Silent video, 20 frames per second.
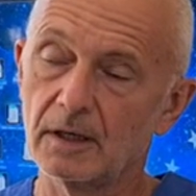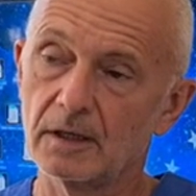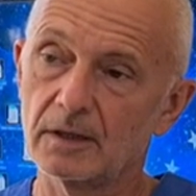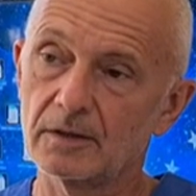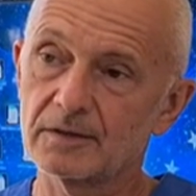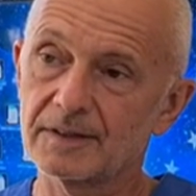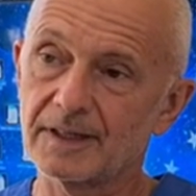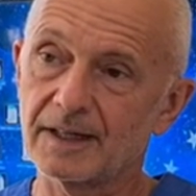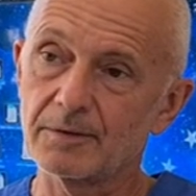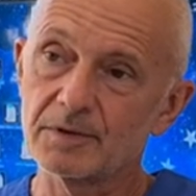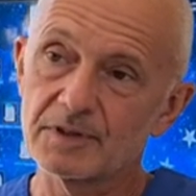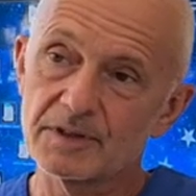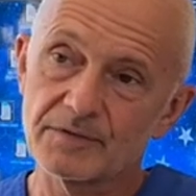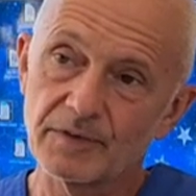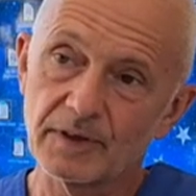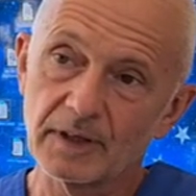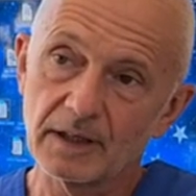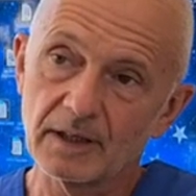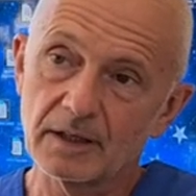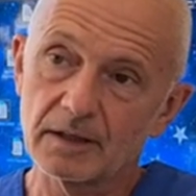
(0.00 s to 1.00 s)
Because I was
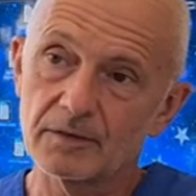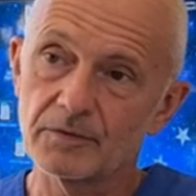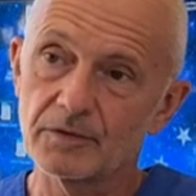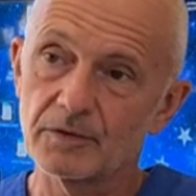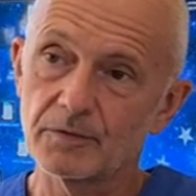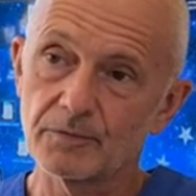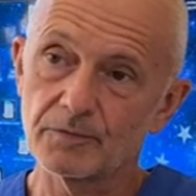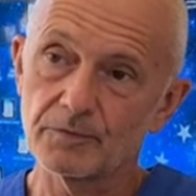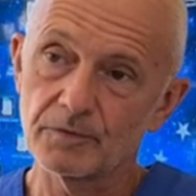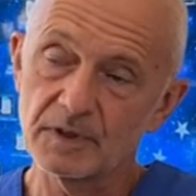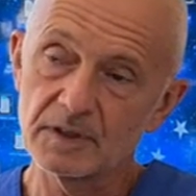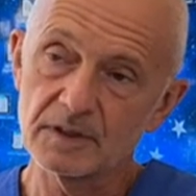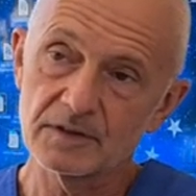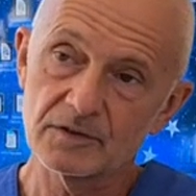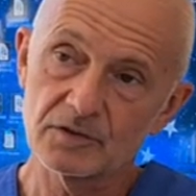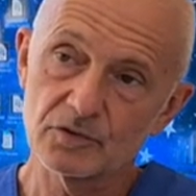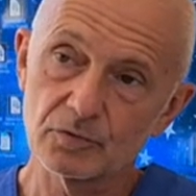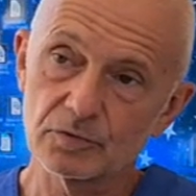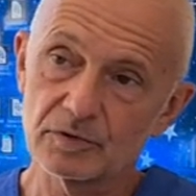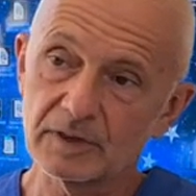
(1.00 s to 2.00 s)
thinking of
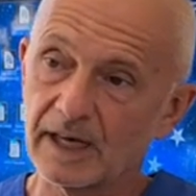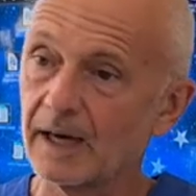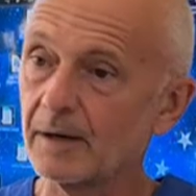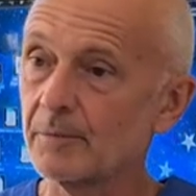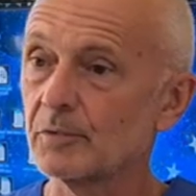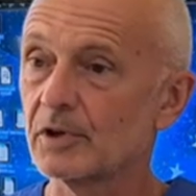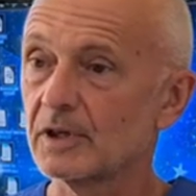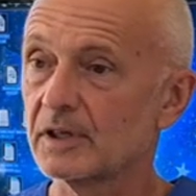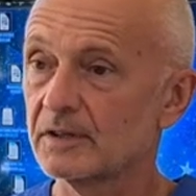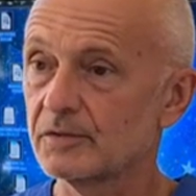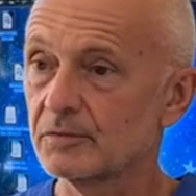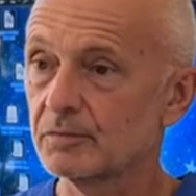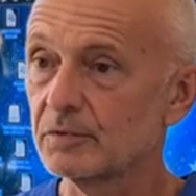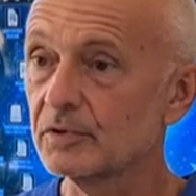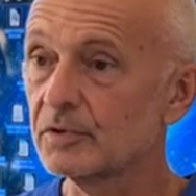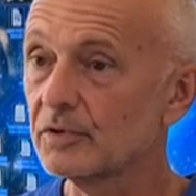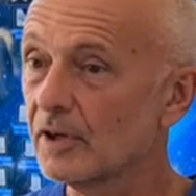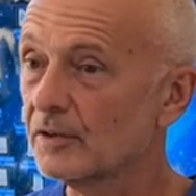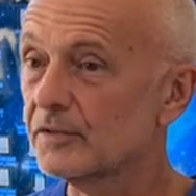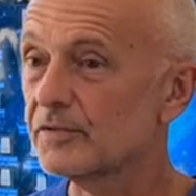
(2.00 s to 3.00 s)
these two cameras
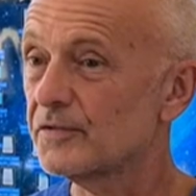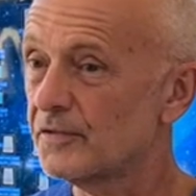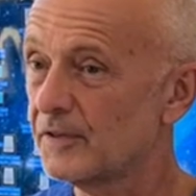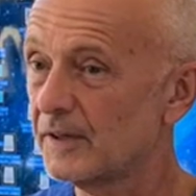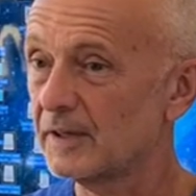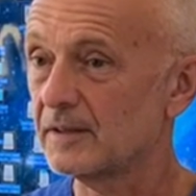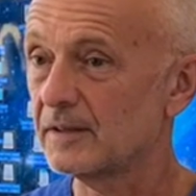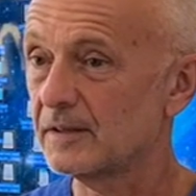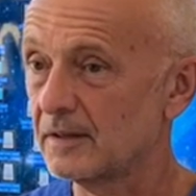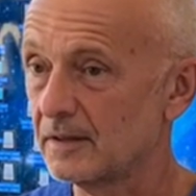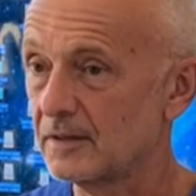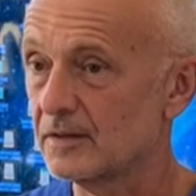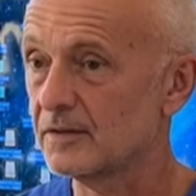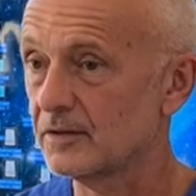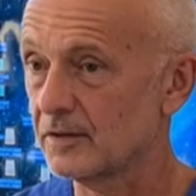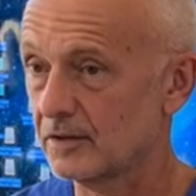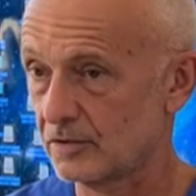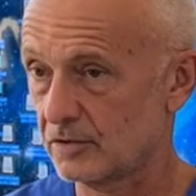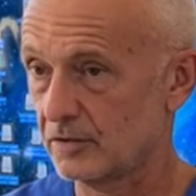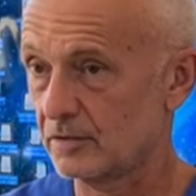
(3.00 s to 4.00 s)
would not fit in
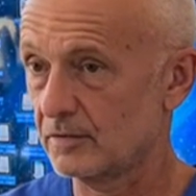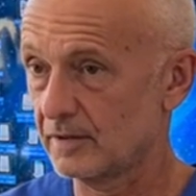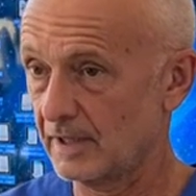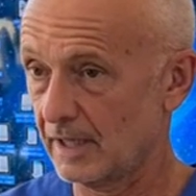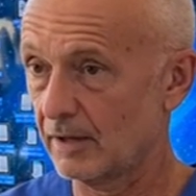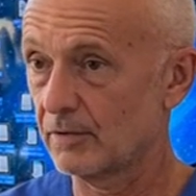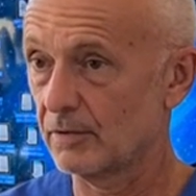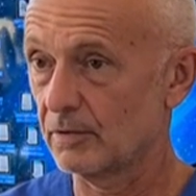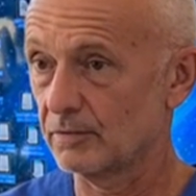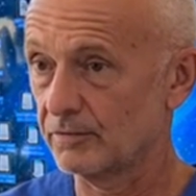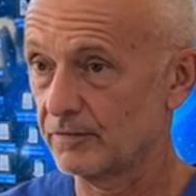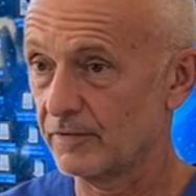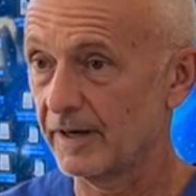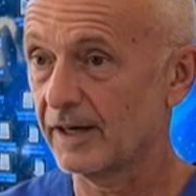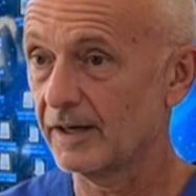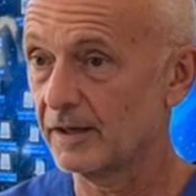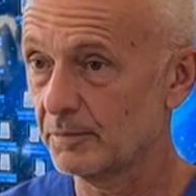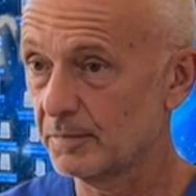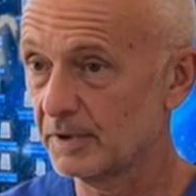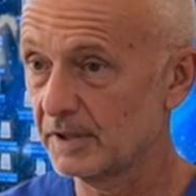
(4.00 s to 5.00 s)
such a narrow
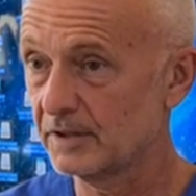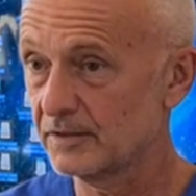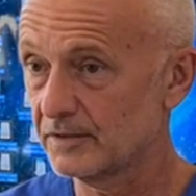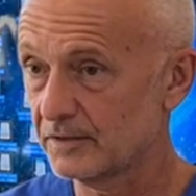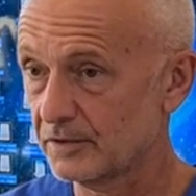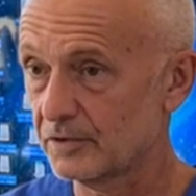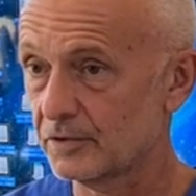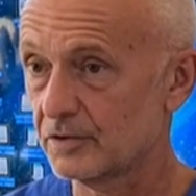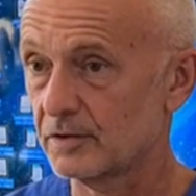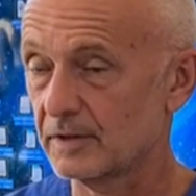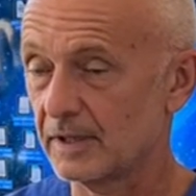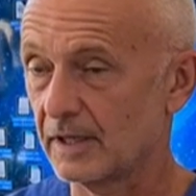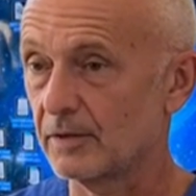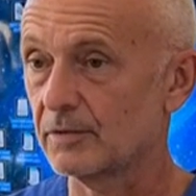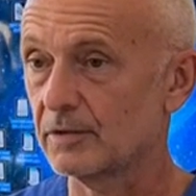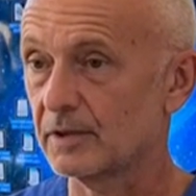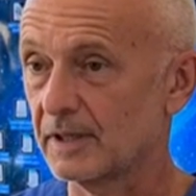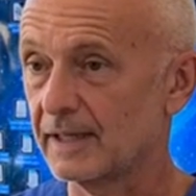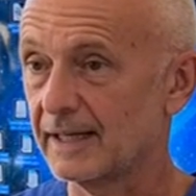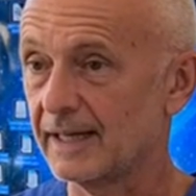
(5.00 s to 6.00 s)
environment, such a
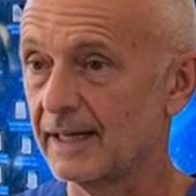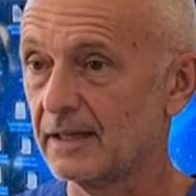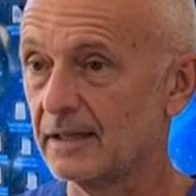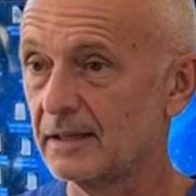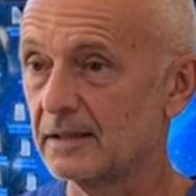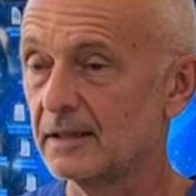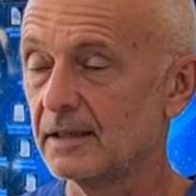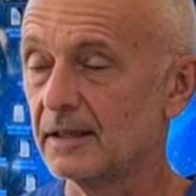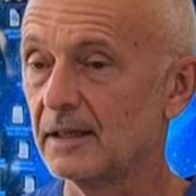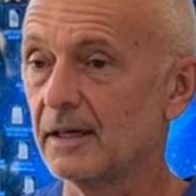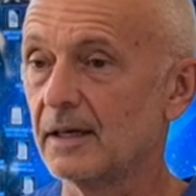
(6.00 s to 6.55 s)
narrow canal.